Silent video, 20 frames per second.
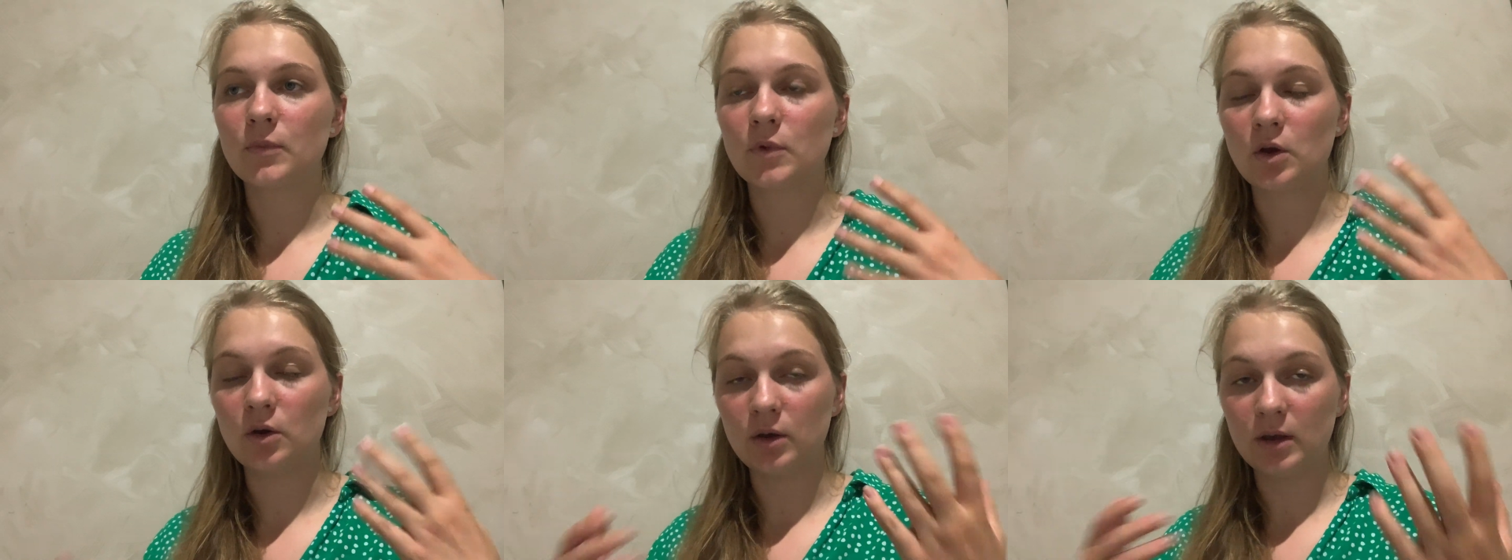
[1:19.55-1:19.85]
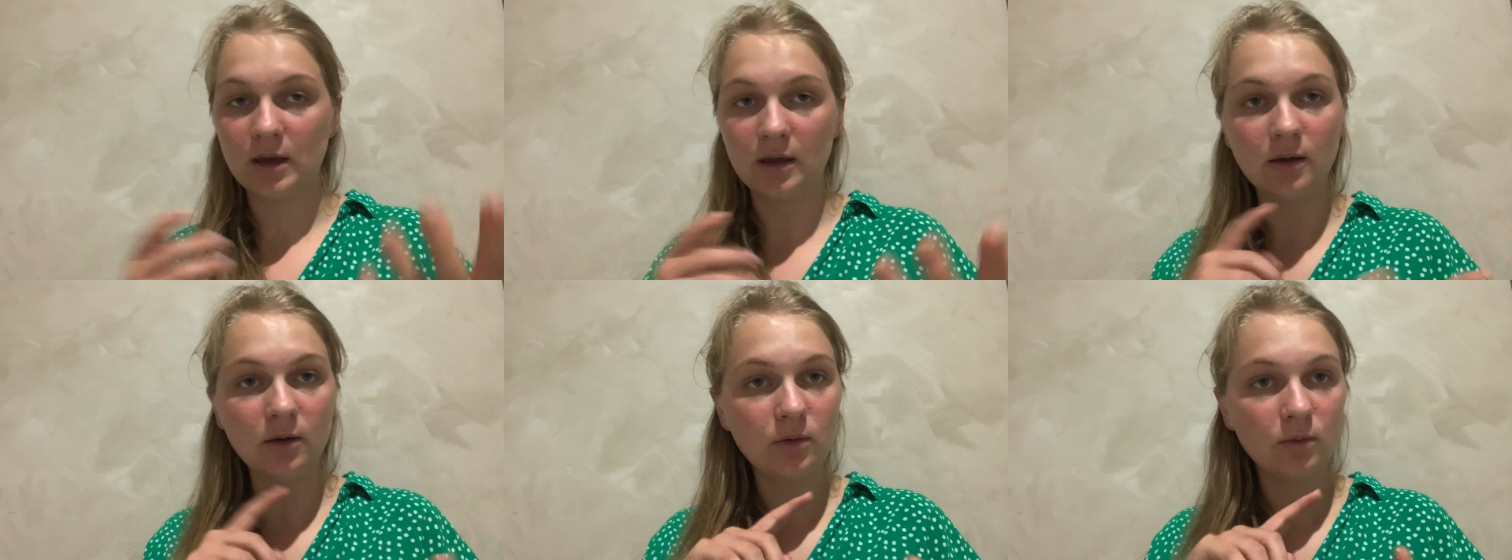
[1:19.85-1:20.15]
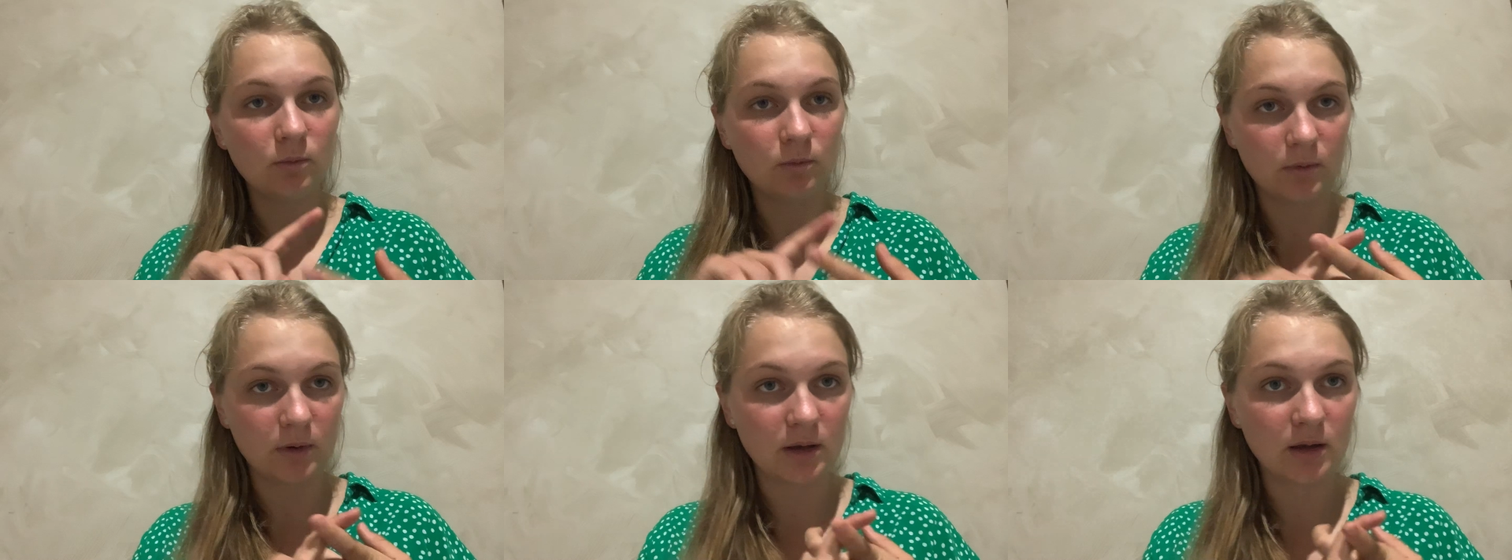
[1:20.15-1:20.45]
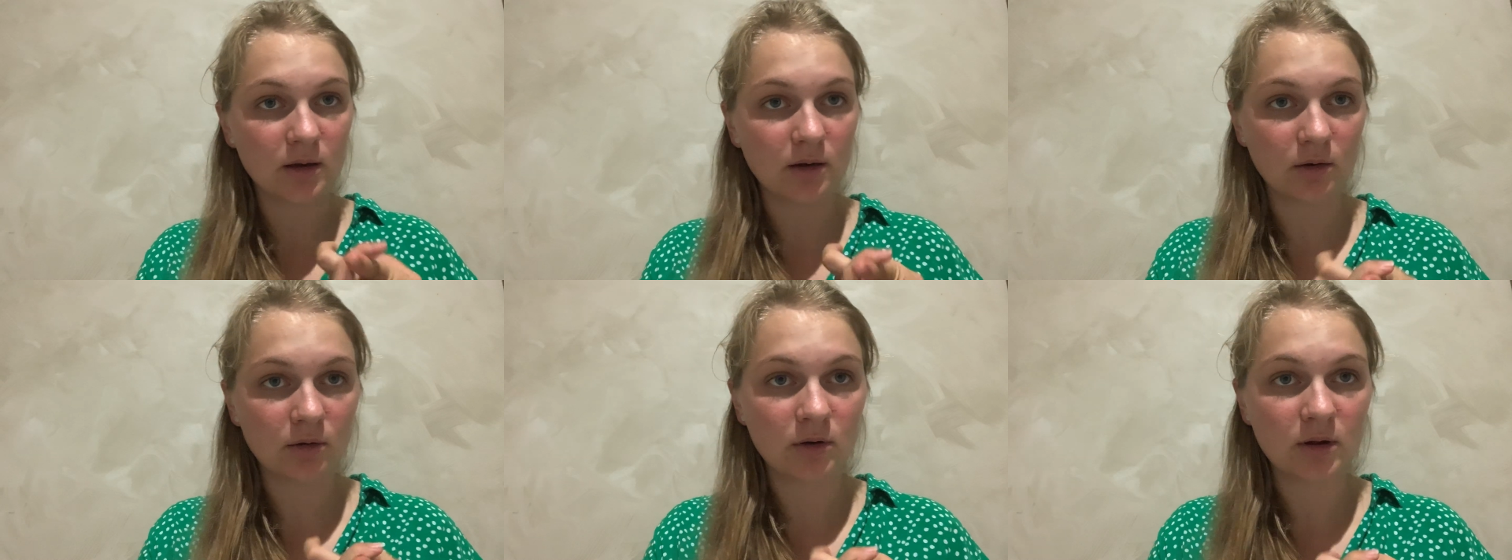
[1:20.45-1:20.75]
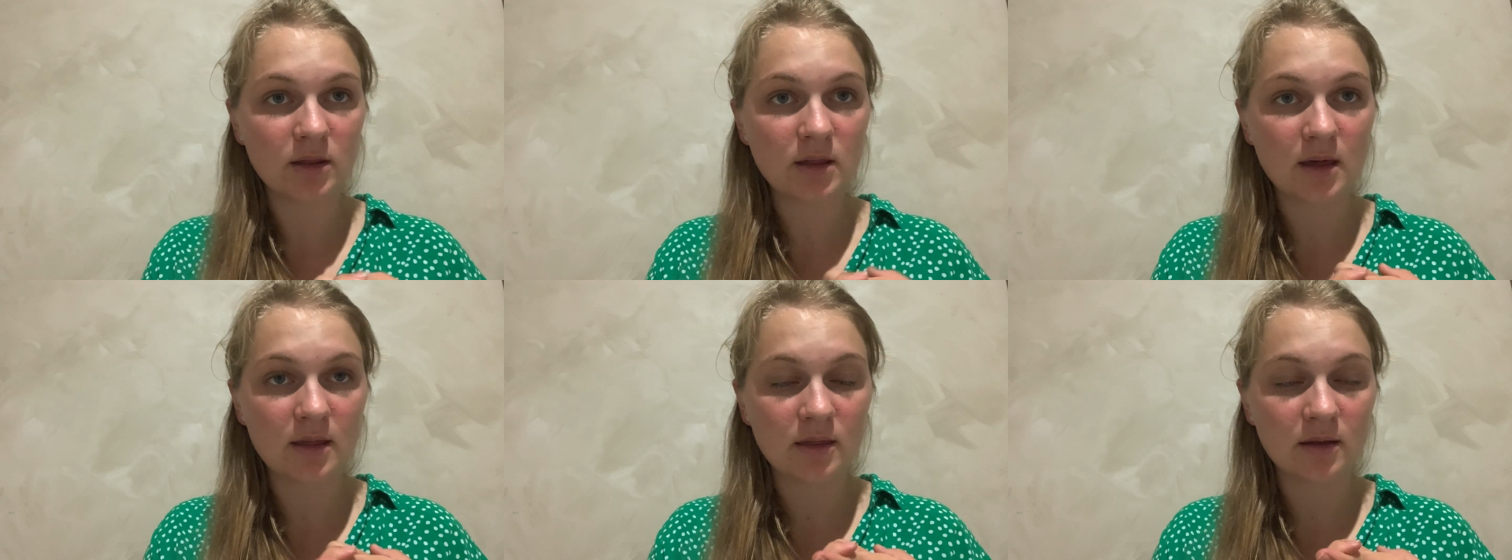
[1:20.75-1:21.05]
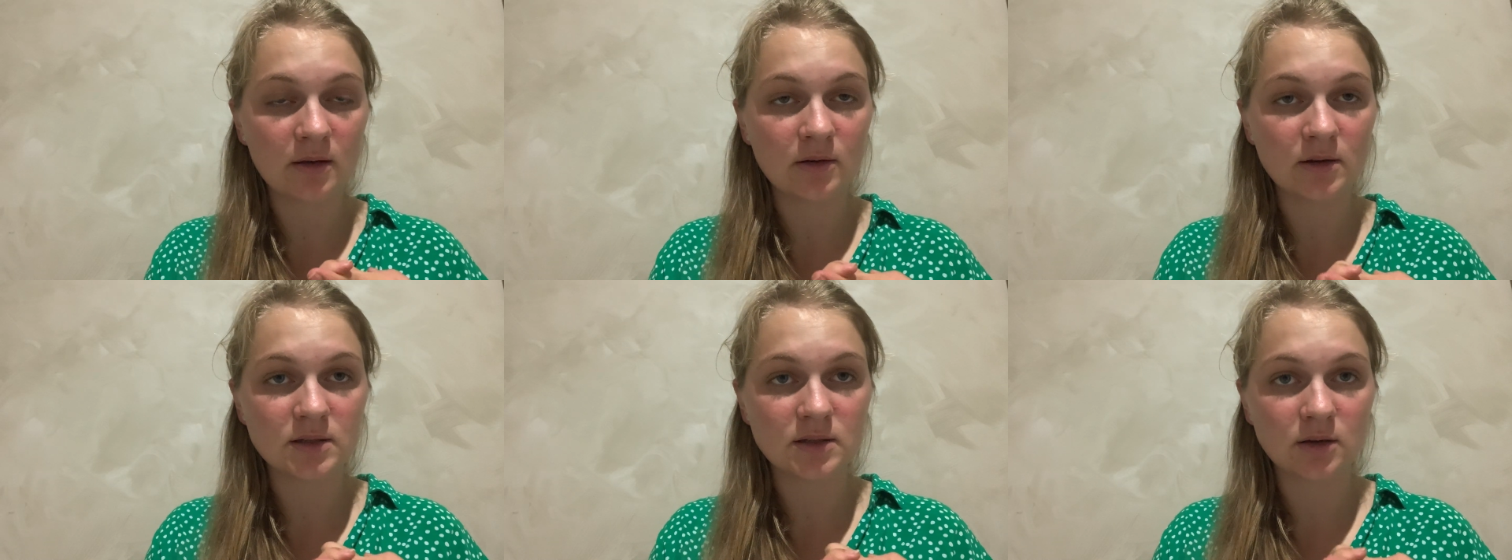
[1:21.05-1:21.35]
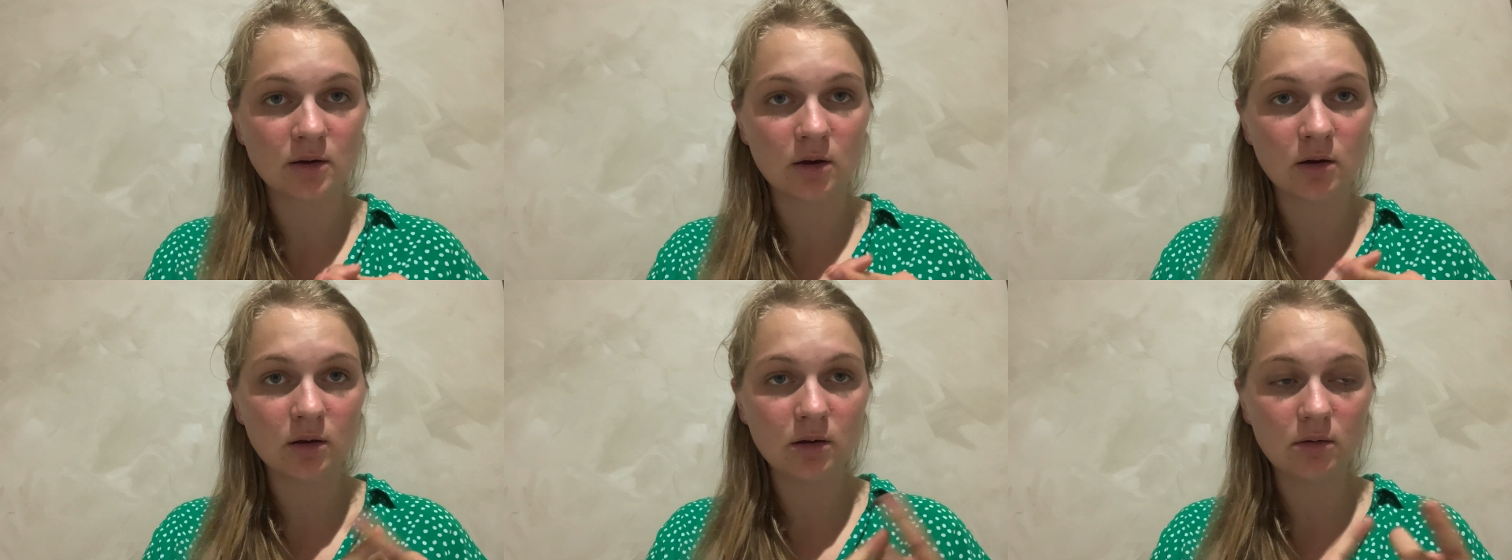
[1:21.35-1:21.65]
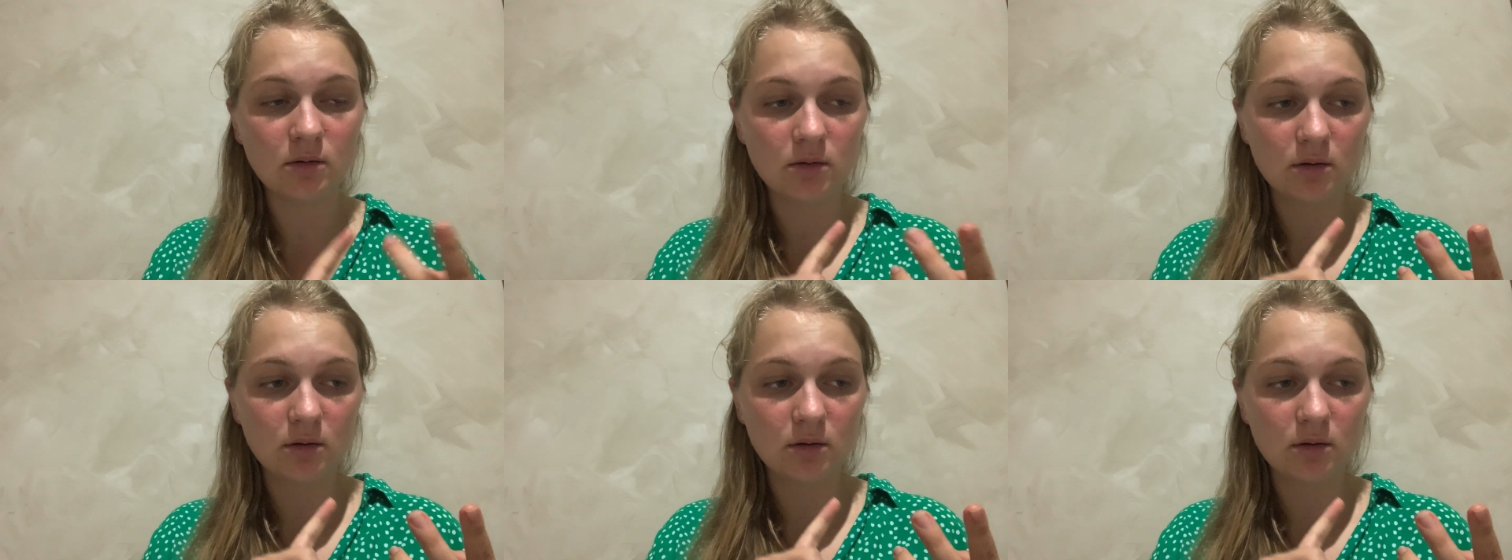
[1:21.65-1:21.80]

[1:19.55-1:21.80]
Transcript: okay, we can agree that there is a God.